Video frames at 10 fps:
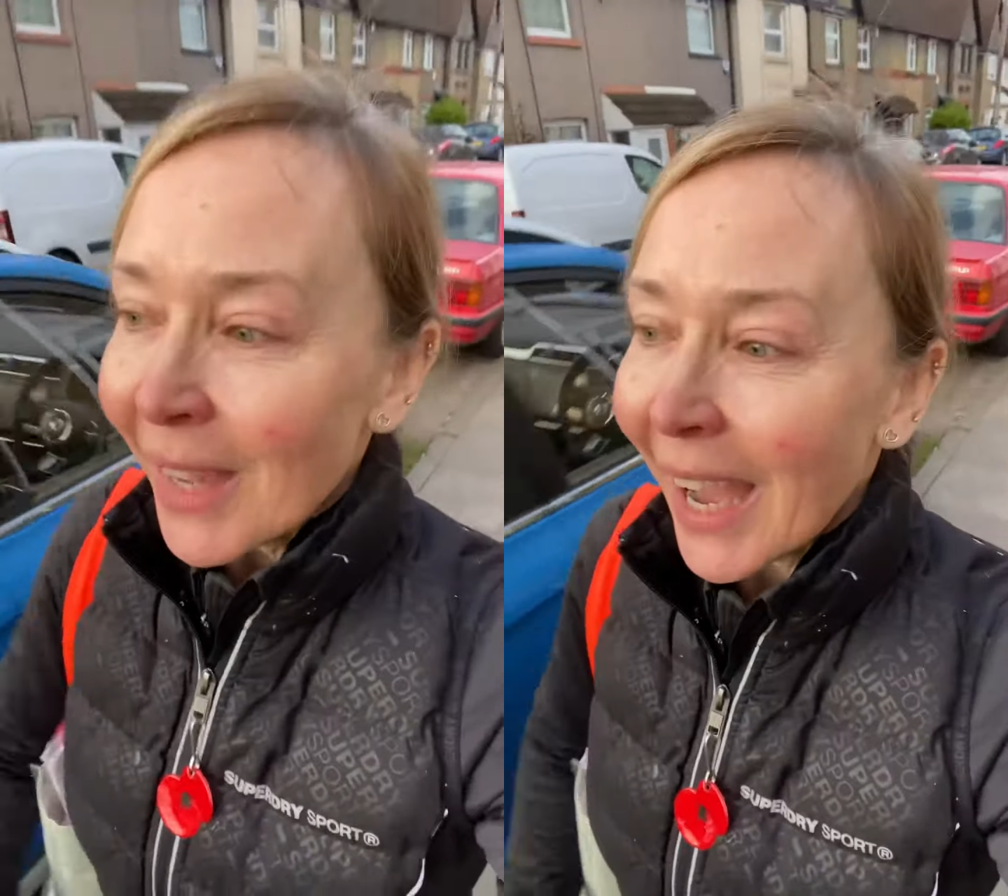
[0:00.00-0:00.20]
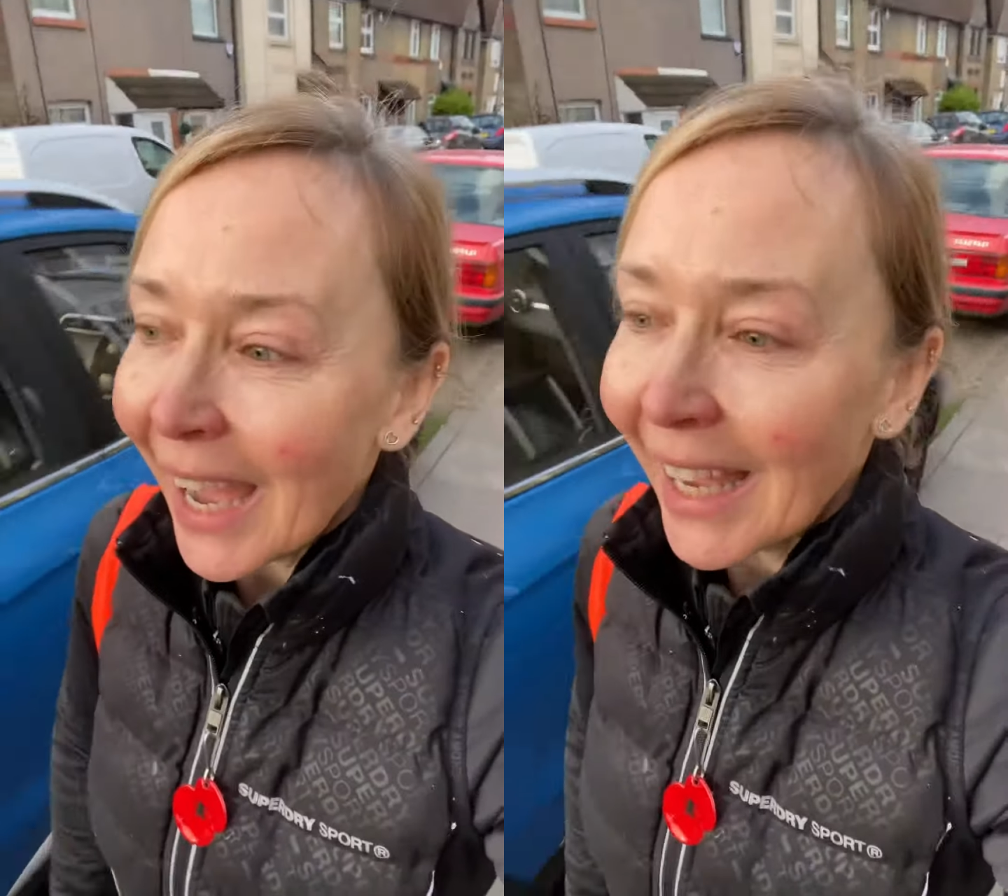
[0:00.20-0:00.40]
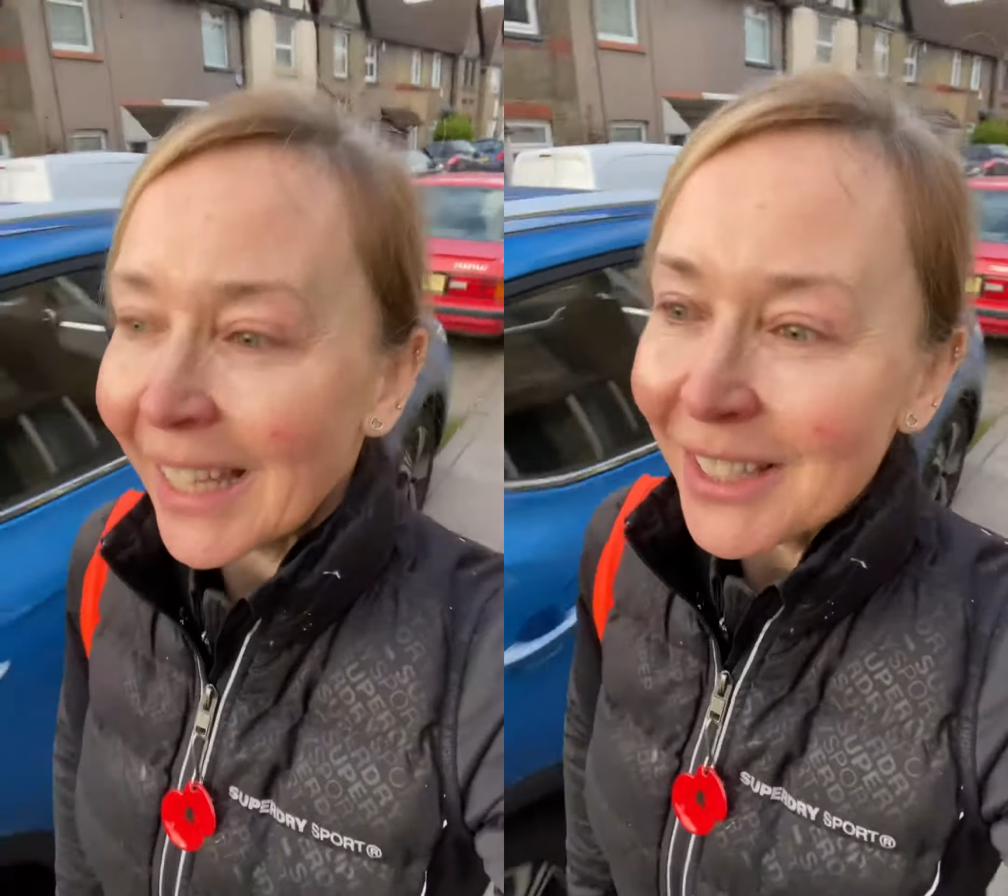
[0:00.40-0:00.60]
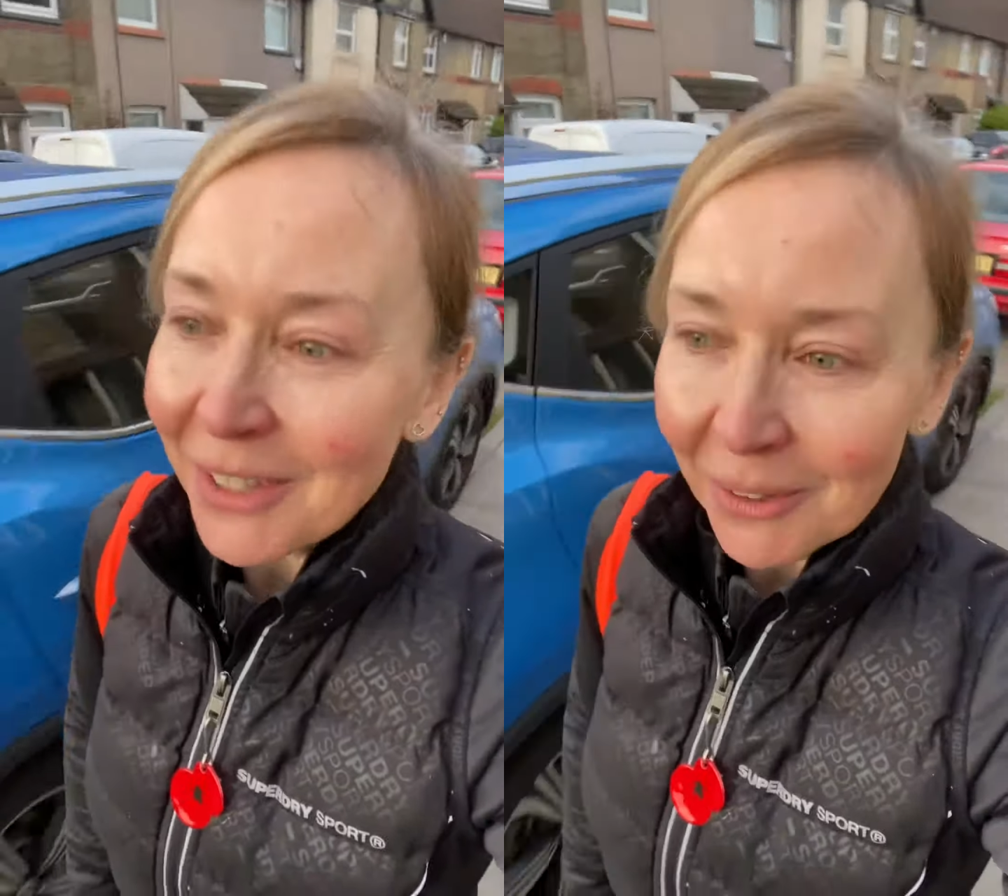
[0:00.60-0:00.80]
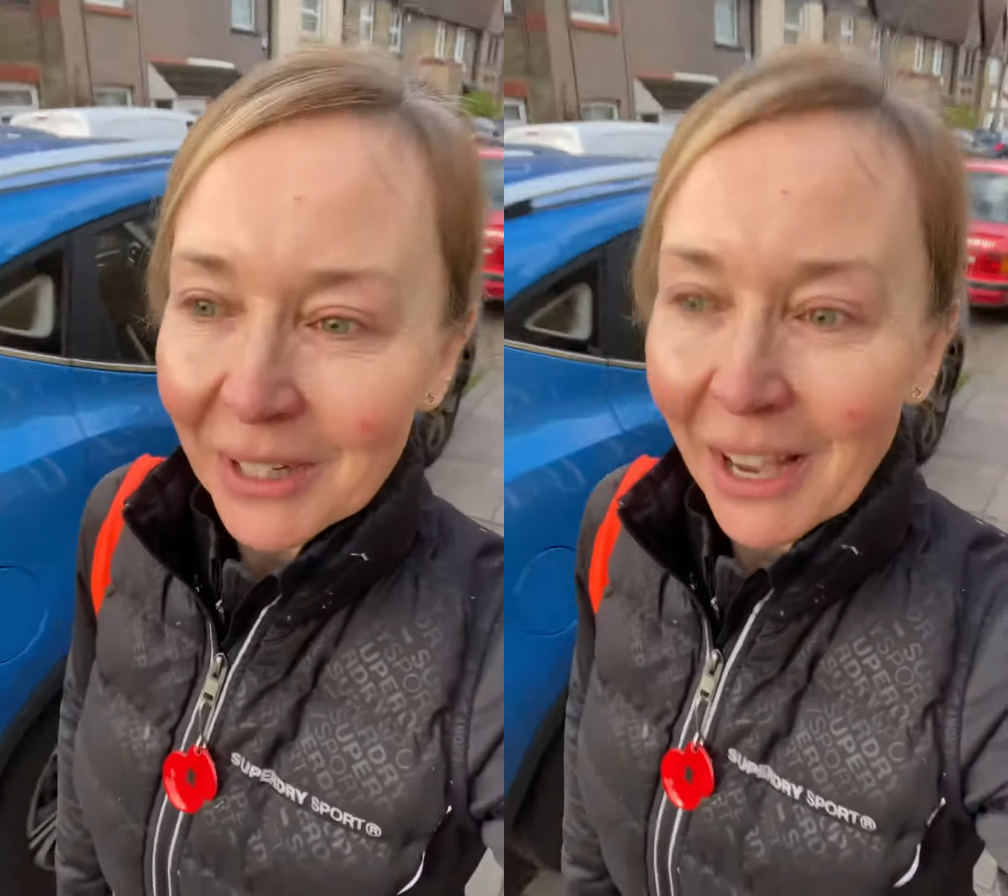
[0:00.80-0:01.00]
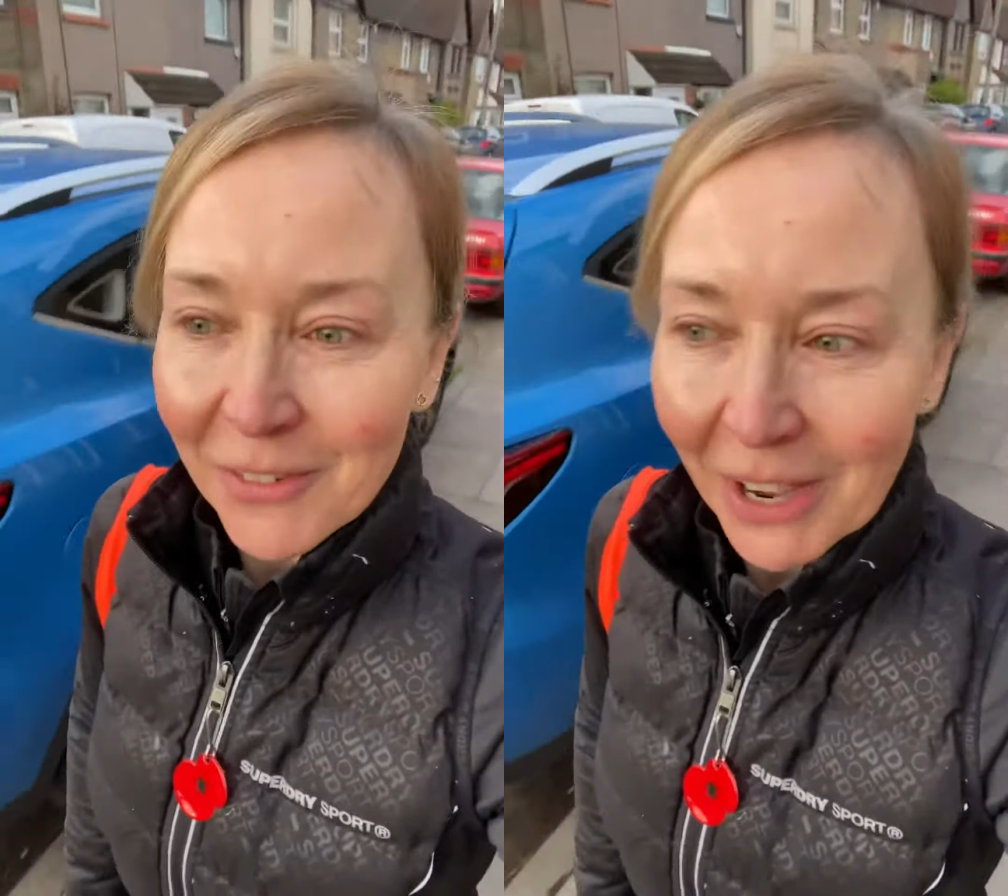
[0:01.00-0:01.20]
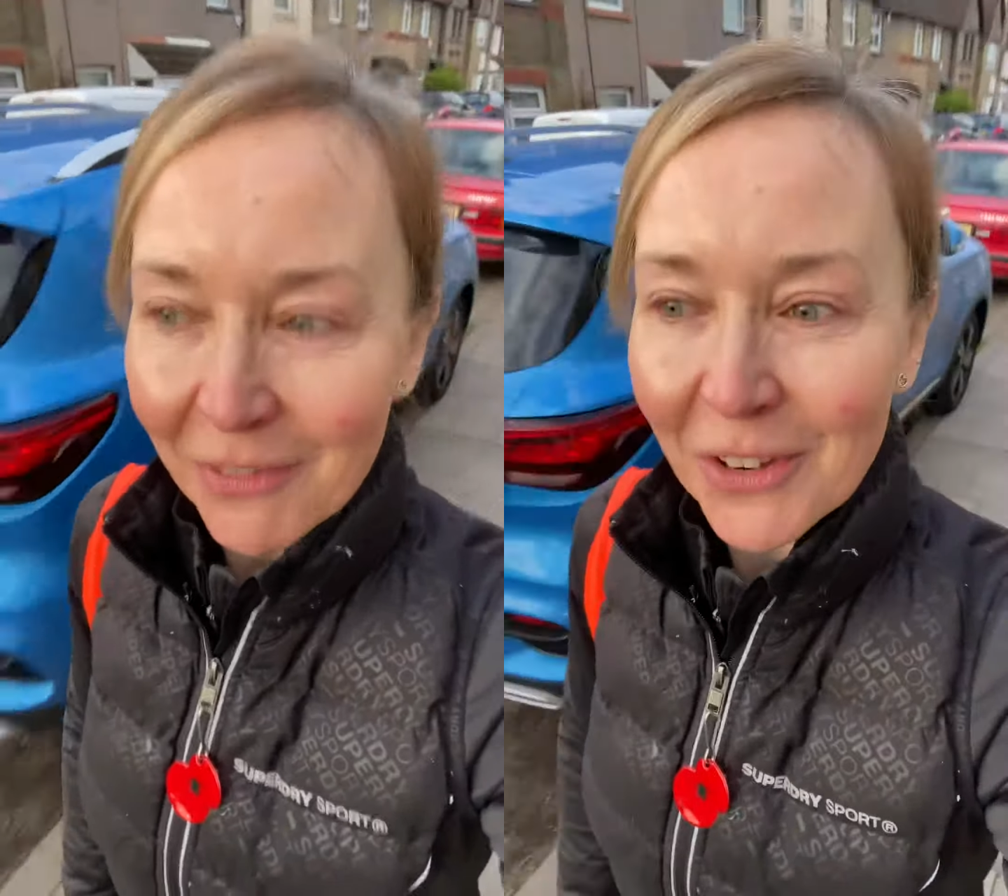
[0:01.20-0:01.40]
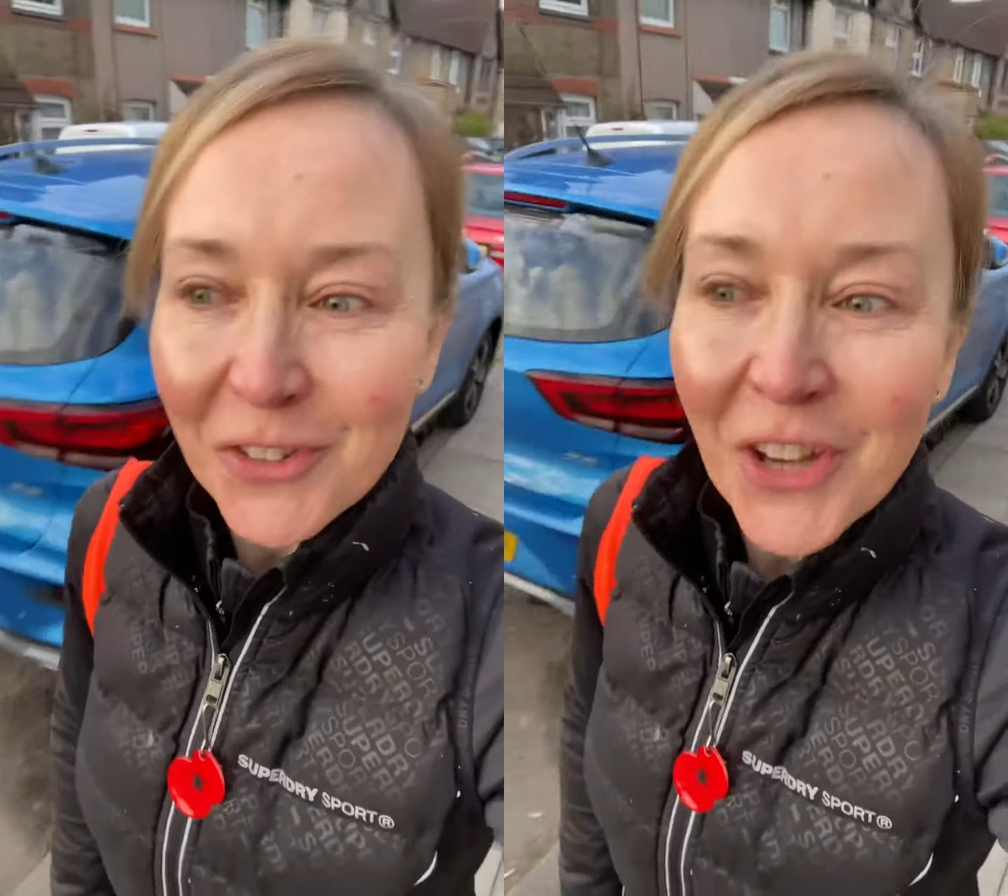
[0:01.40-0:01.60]
and I'm going to have to have
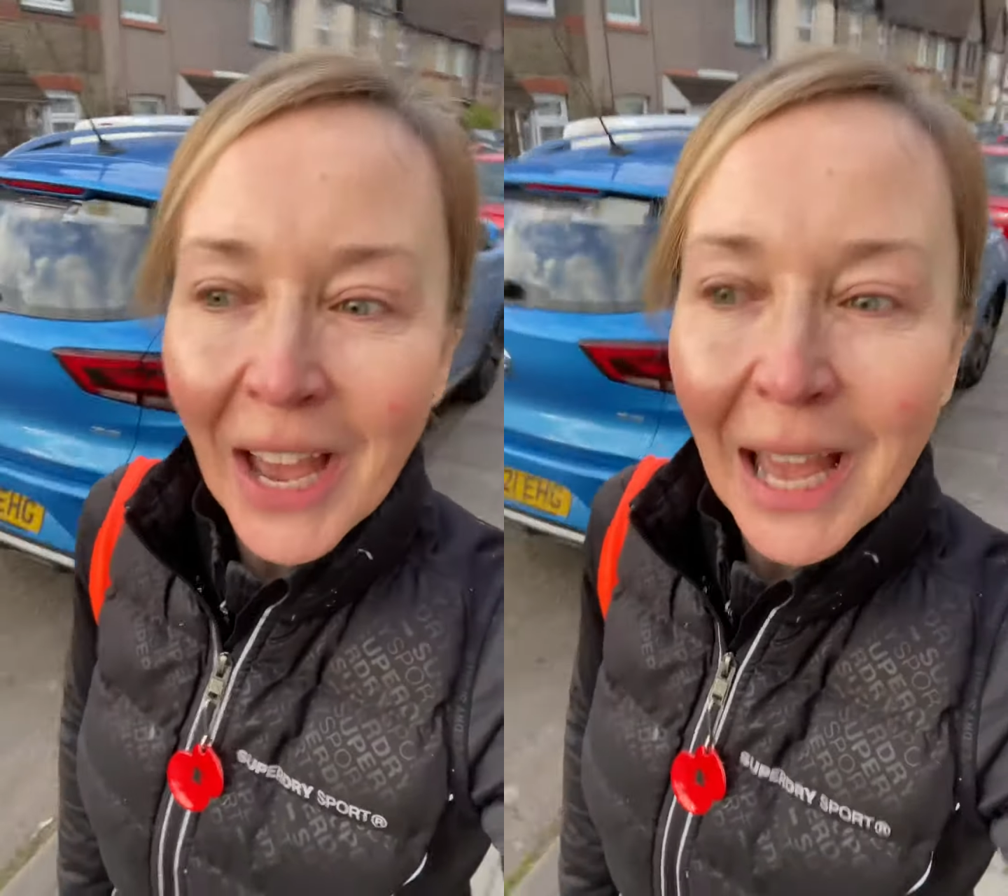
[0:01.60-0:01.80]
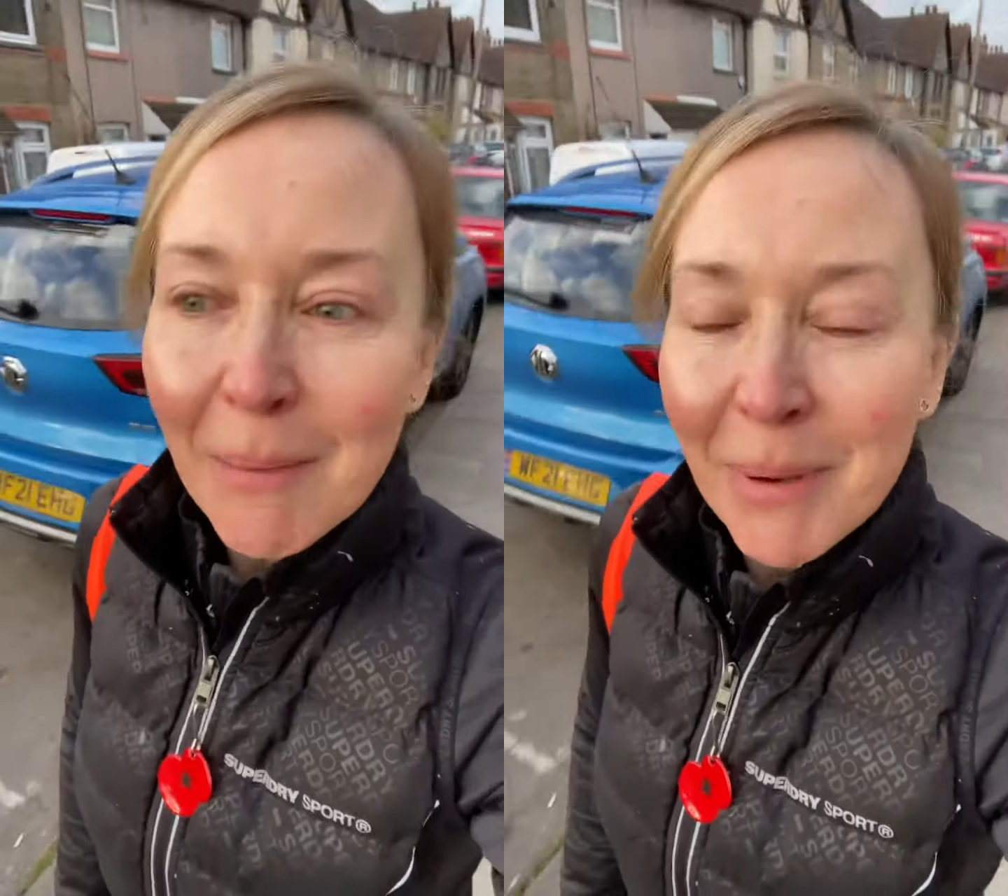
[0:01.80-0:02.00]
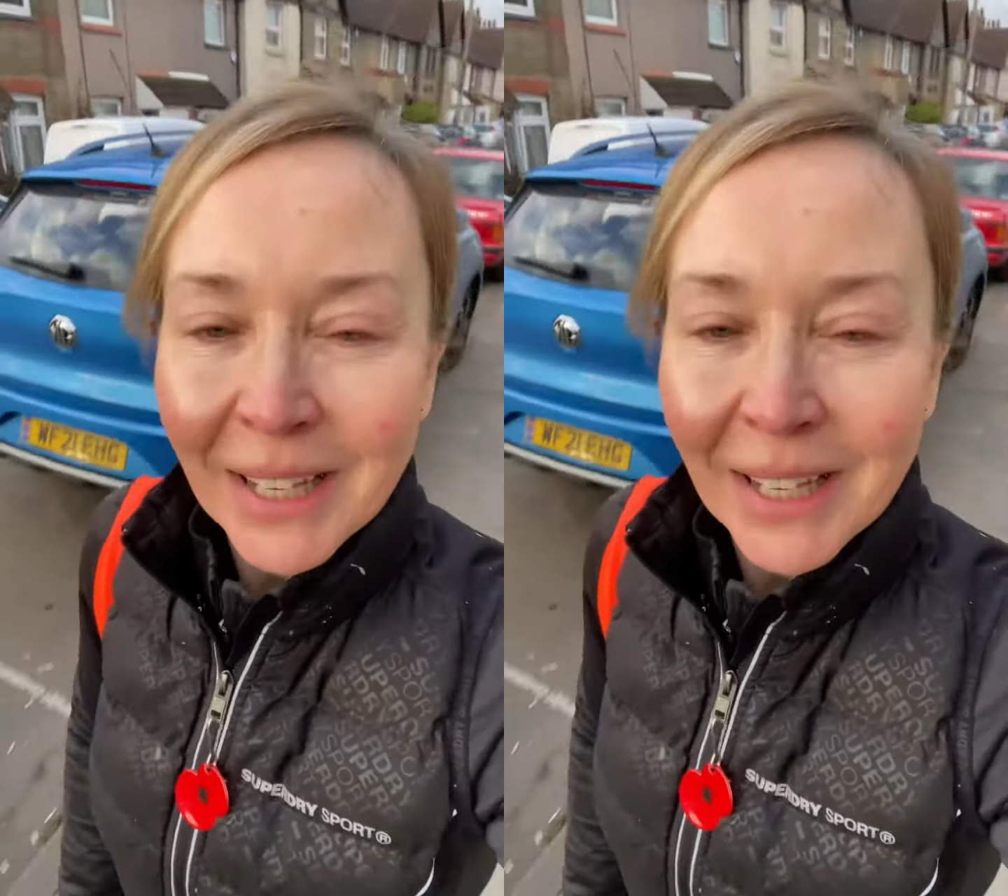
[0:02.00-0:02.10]
the jab,